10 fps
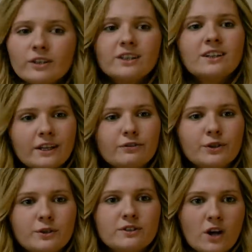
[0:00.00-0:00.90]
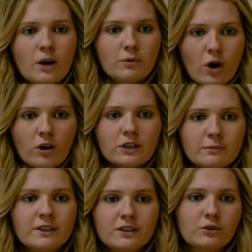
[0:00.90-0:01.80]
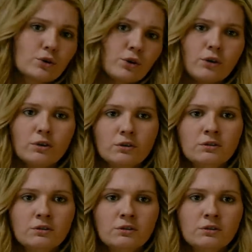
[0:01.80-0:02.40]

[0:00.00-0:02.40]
really like for you to stop calling me little girl.